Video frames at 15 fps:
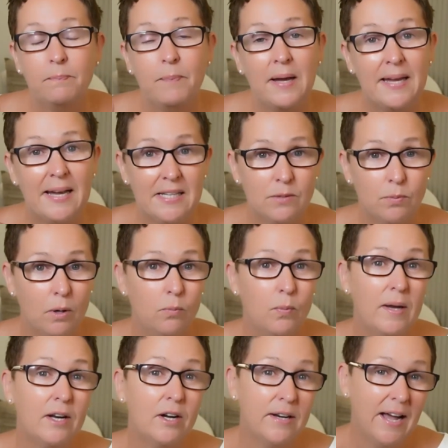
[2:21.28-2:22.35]
But guess what?
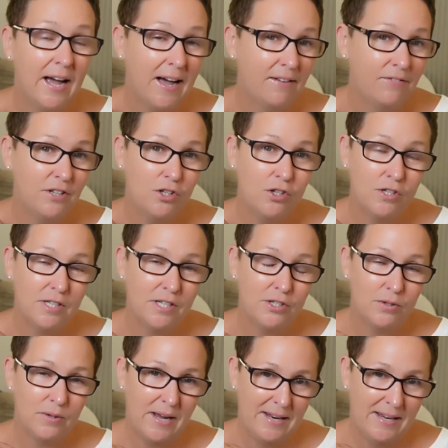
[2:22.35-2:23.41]
We don't have to usually
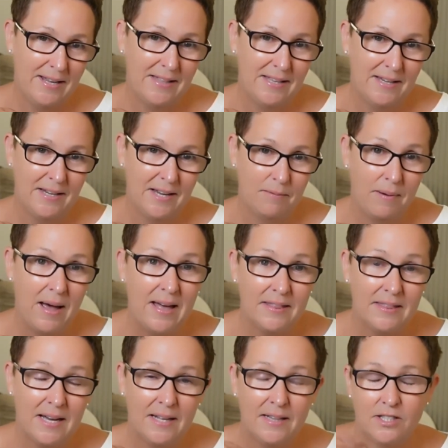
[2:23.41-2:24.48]
do anything
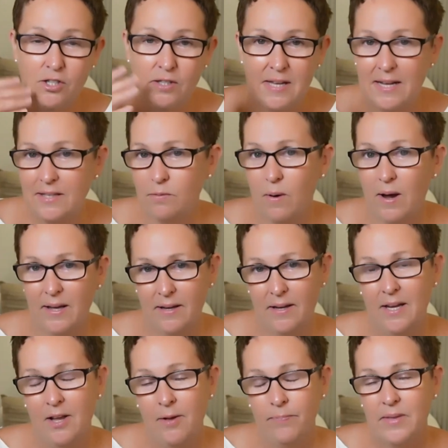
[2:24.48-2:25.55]
about that. So that's why
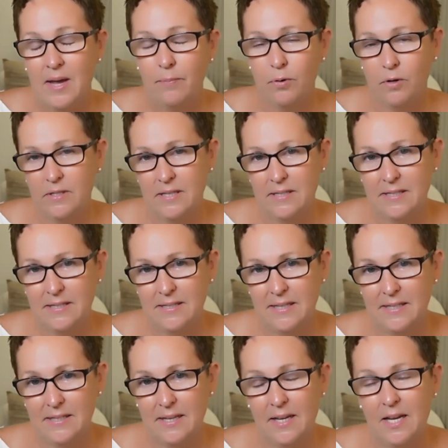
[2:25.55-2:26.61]
that process is
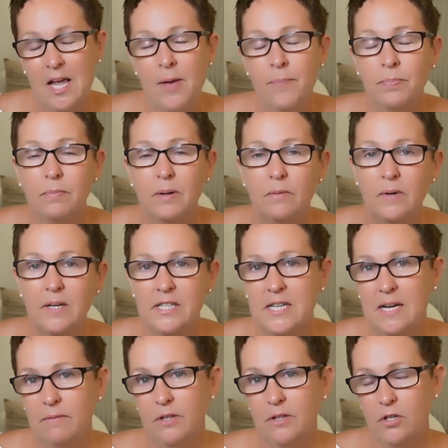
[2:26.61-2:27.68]
easy. But I want to
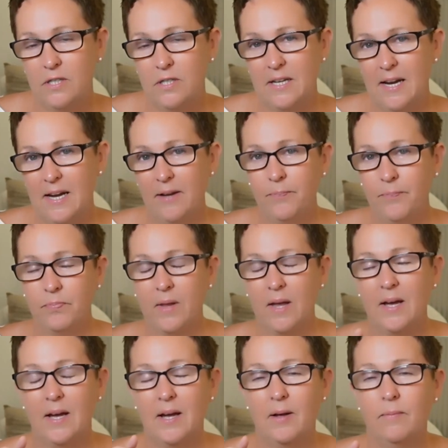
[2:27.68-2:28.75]
share with you today
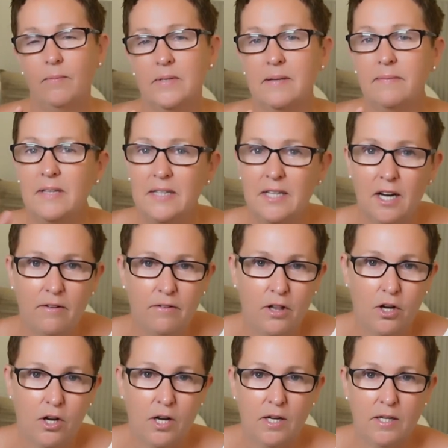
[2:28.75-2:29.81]
something that I've
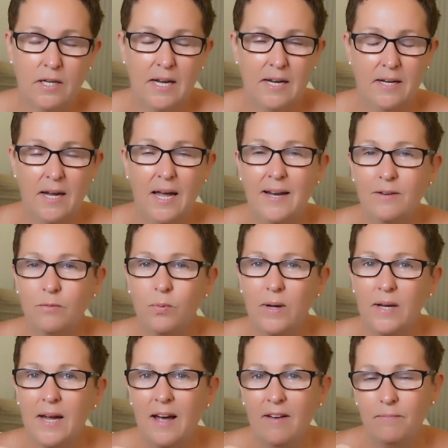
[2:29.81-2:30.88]
learned, and
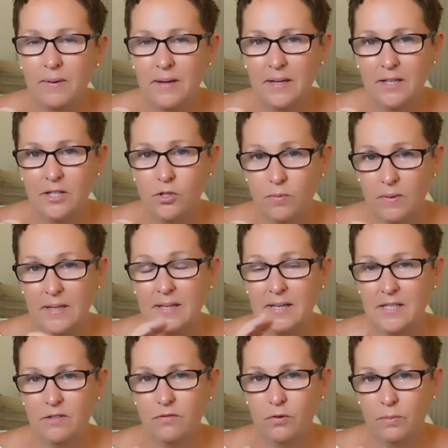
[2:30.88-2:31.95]
we have been doing
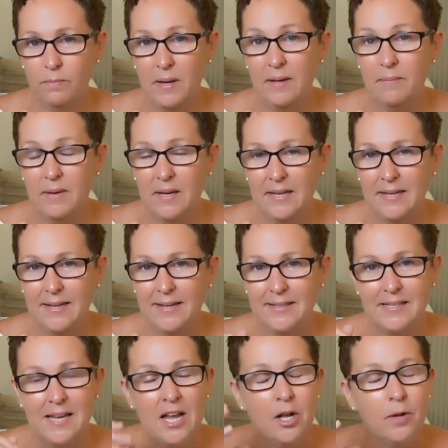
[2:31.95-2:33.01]
this for many, many
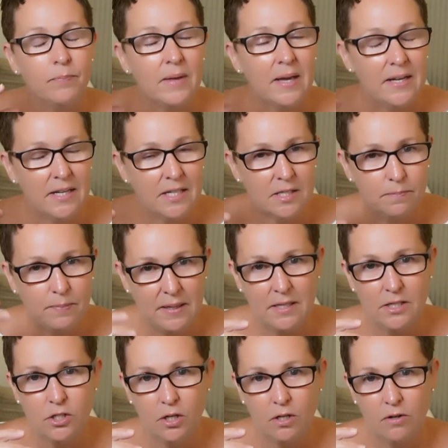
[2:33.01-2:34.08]
years. And it's
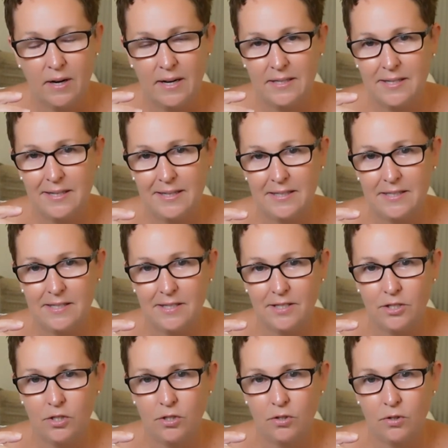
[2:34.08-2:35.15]
been so great to
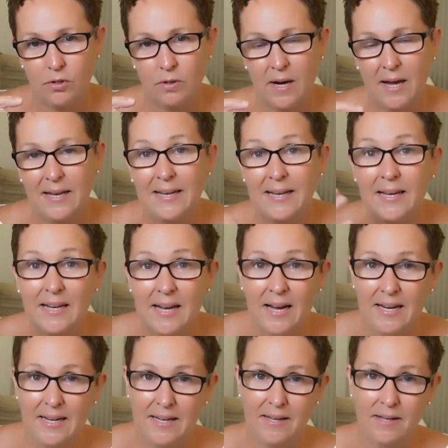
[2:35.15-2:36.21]
listen to a leader
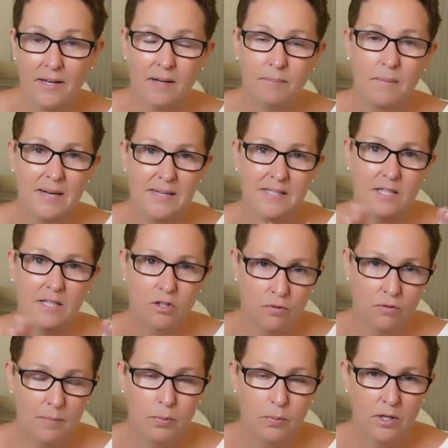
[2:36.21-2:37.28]
in Medicine
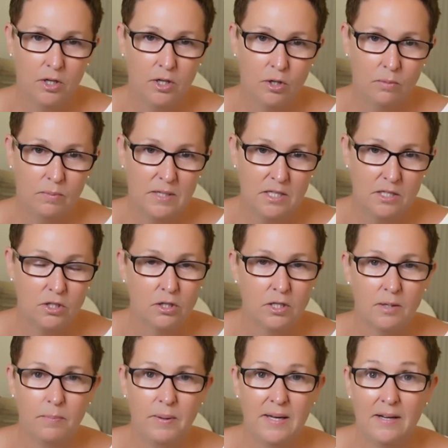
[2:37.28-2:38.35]
3.0, which is
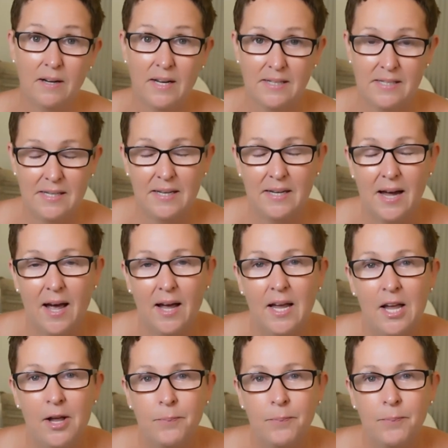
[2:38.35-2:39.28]
Dr. Peter Attia.